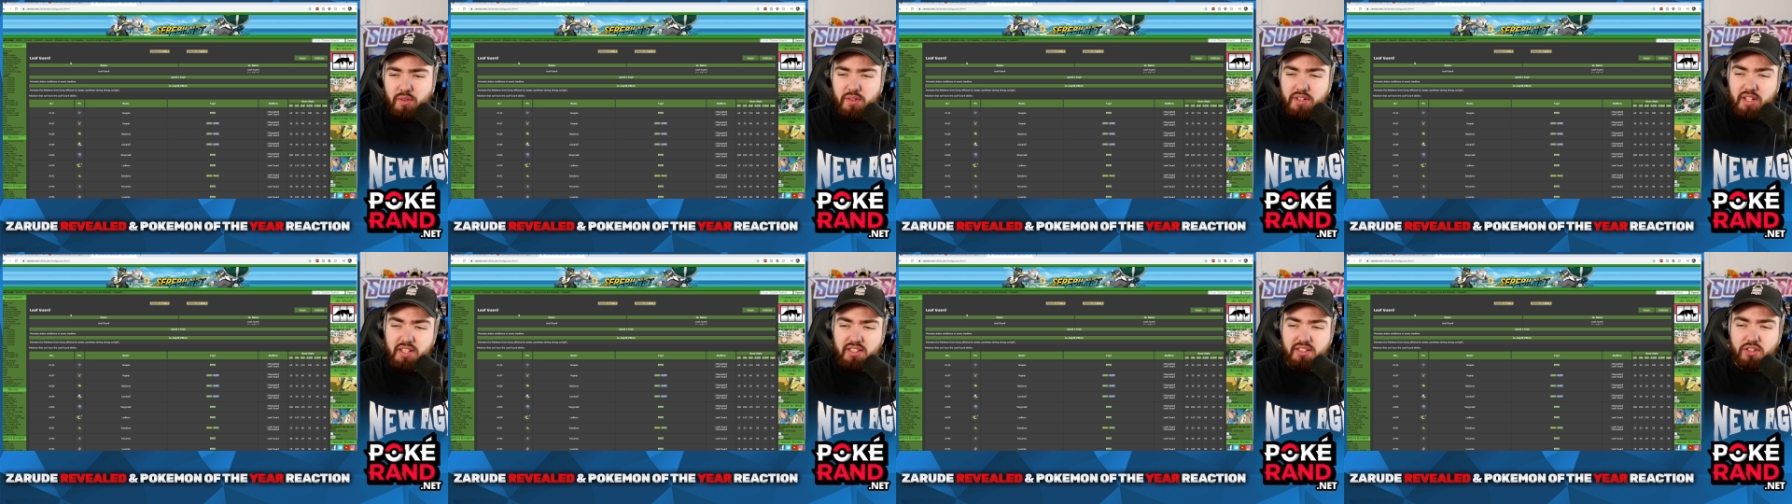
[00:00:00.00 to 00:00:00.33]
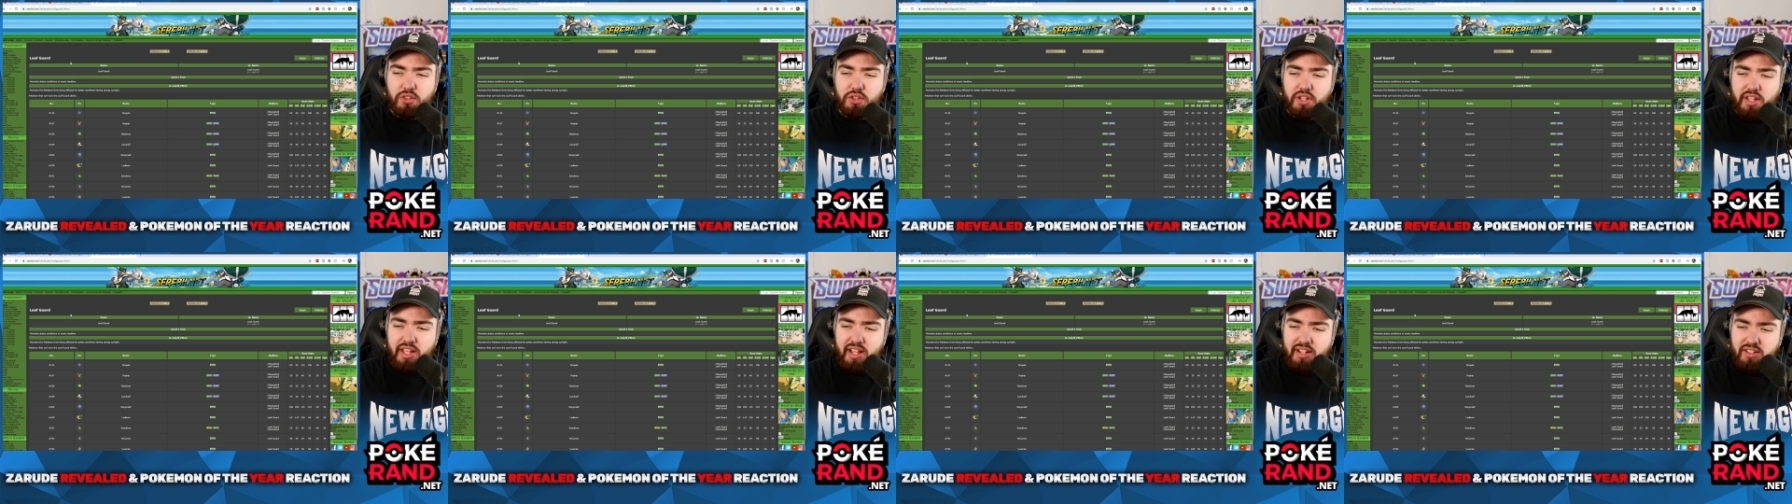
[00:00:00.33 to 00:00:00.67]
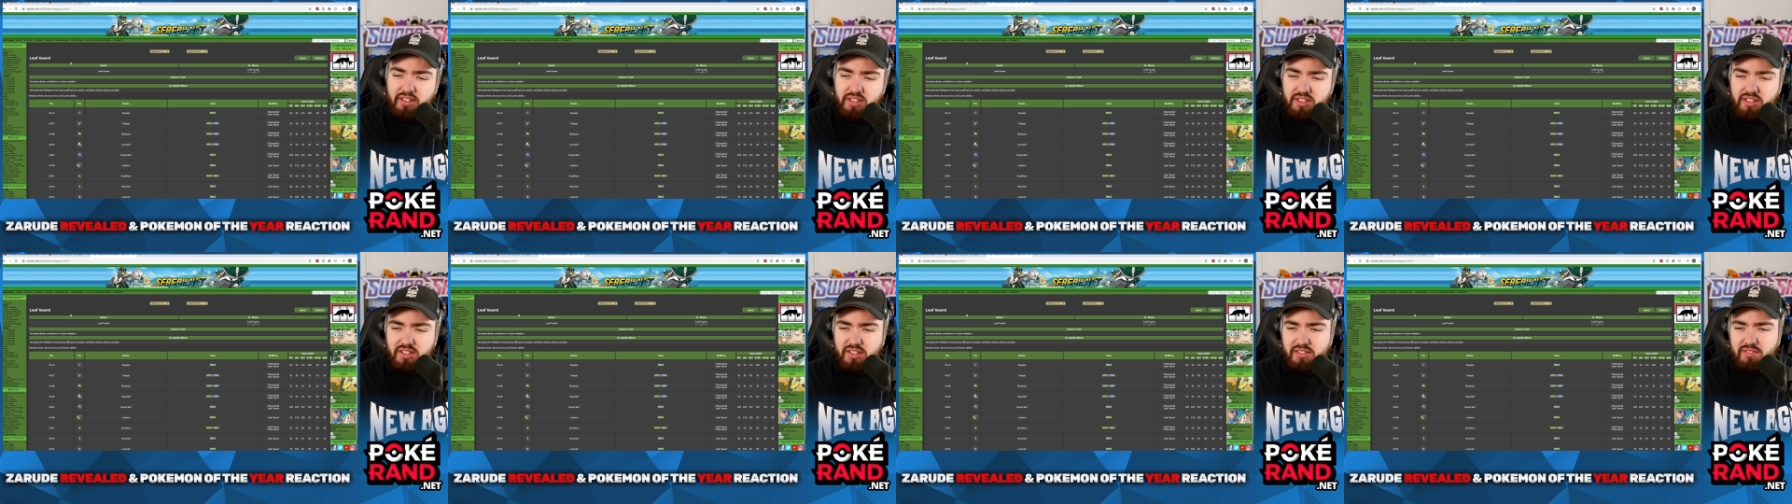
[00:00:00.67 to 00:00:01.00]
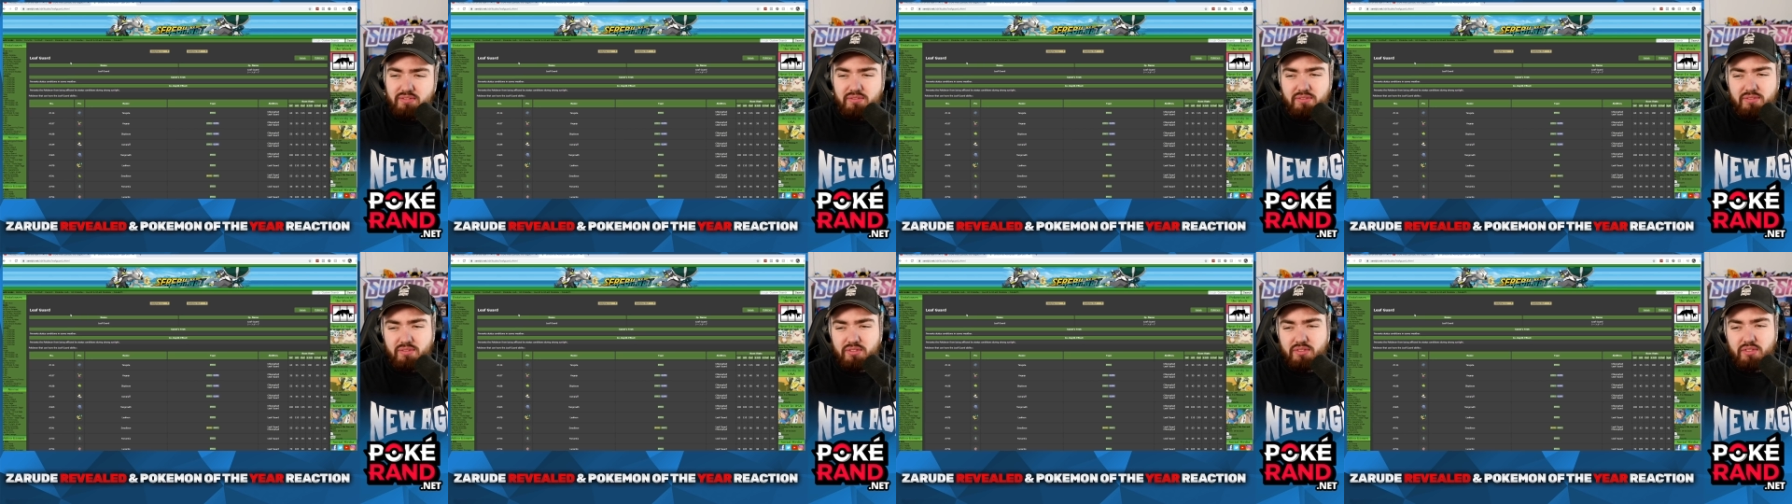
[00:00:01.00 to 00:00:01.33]
I mean, it's good against
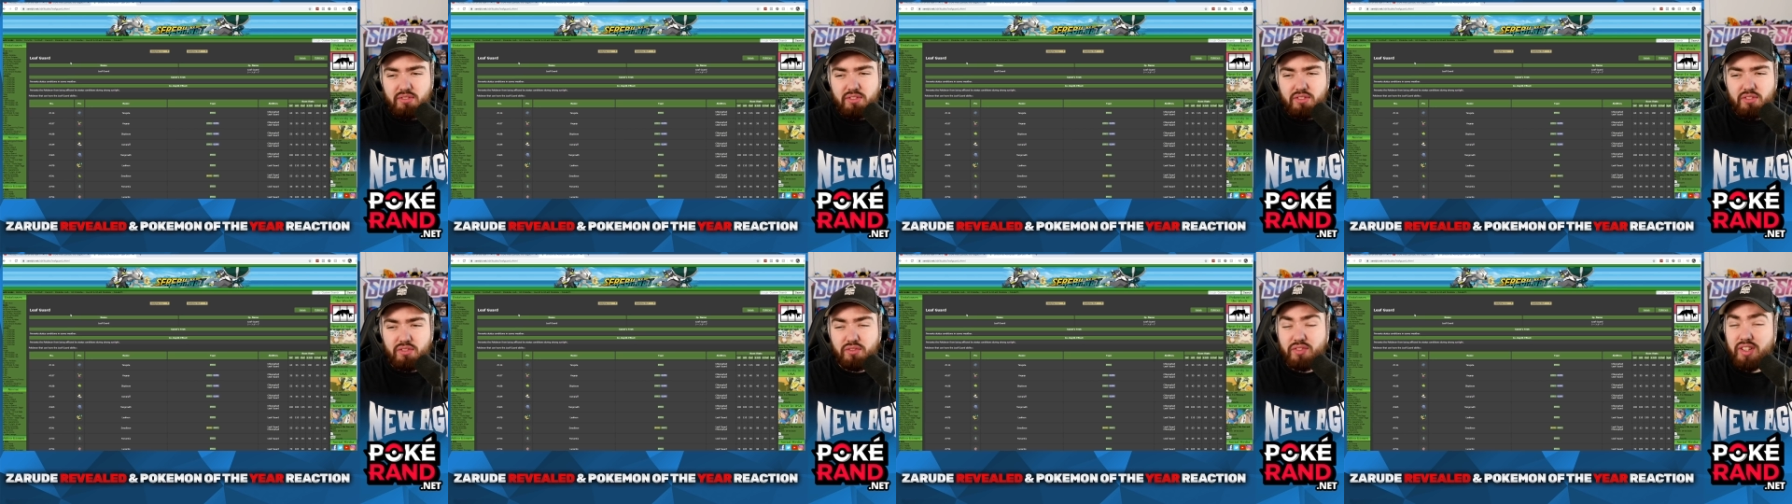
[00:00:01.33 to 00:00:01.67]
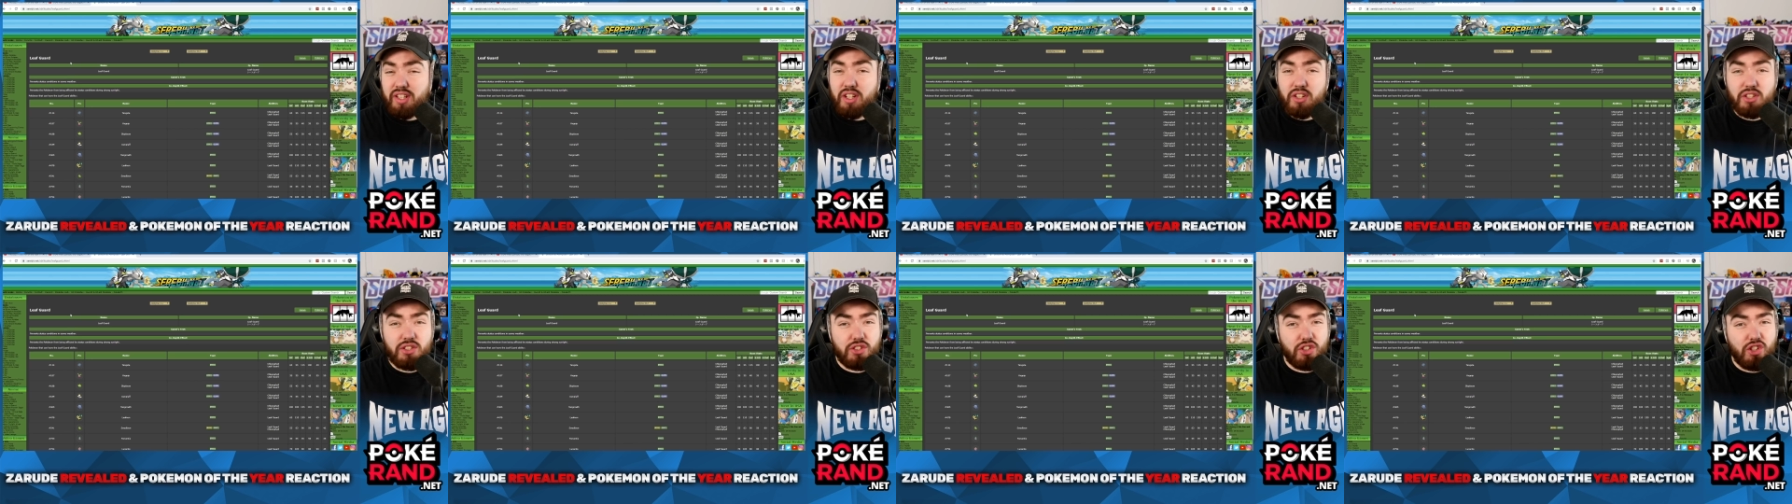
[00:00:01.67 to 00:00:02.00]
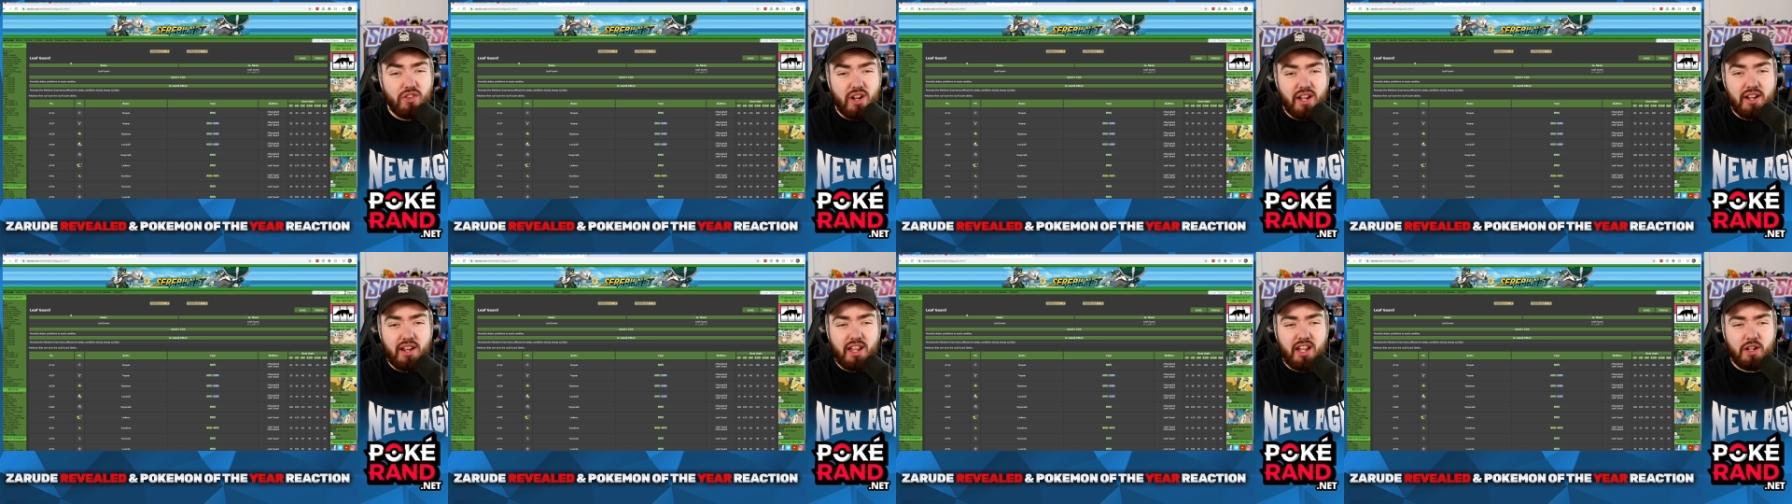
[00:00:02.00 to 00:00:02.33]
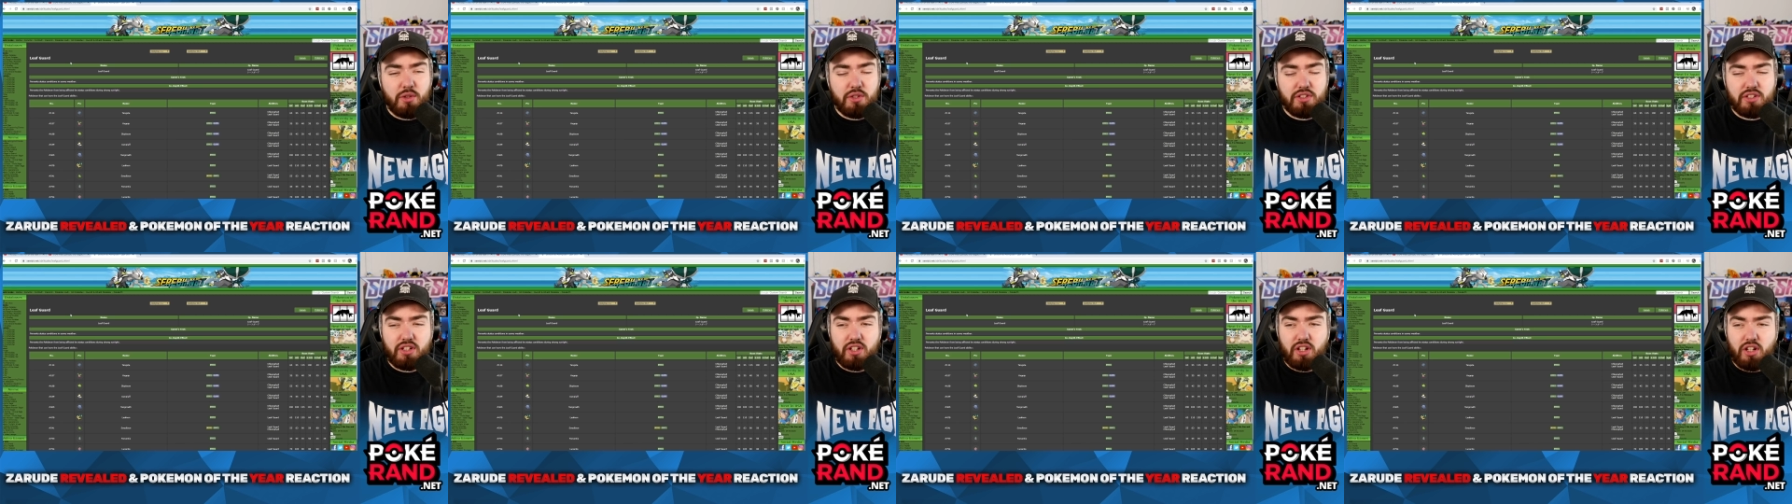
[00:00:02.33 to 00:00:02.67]
Venusaur right now
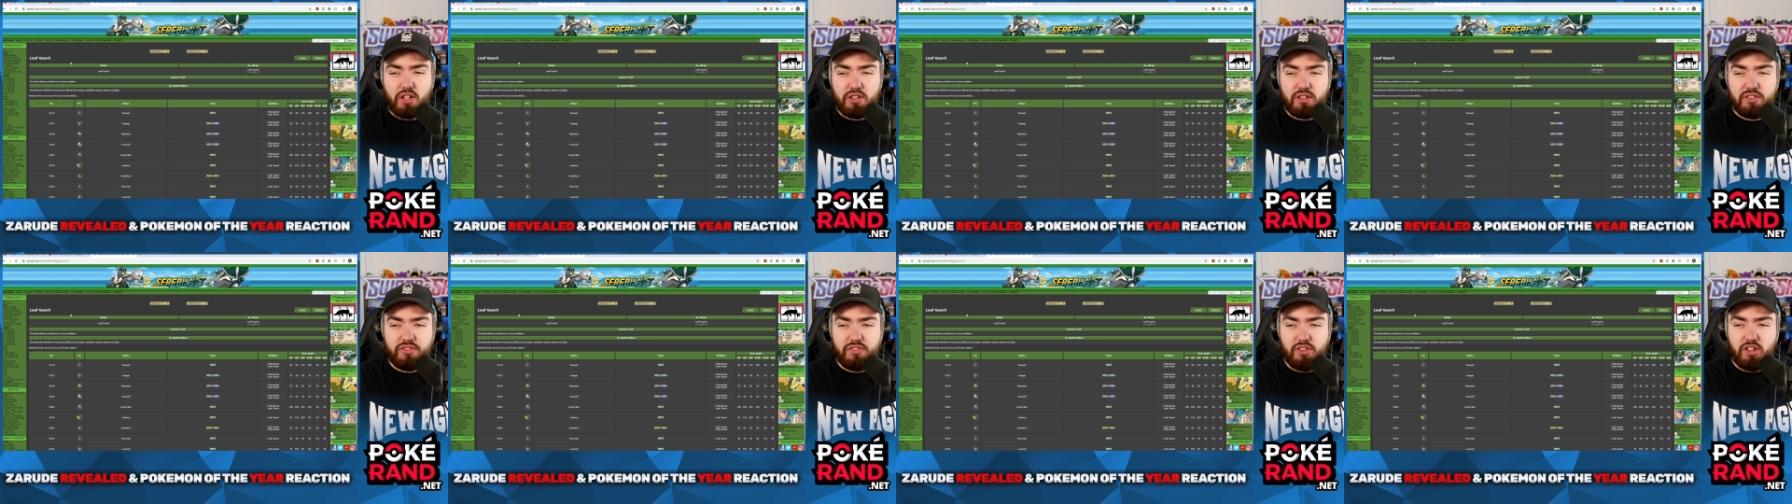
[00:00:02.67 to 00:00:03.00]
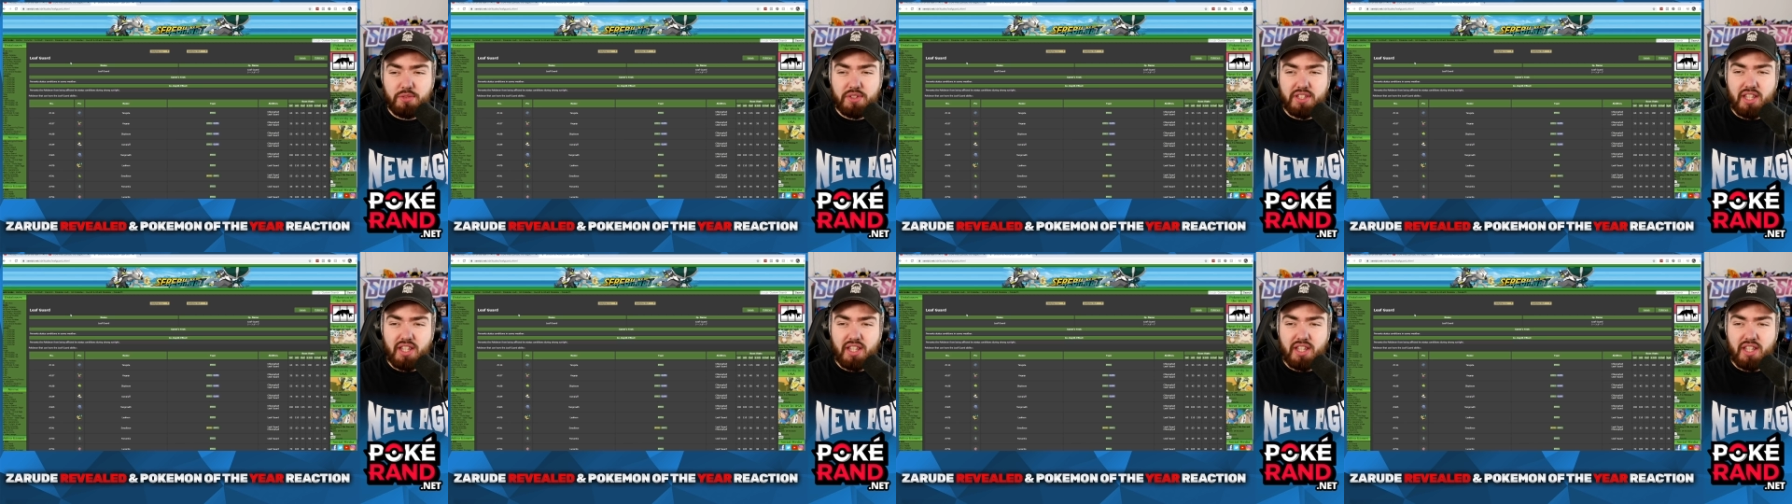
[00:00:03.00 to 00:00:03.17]
with Chlorophyll,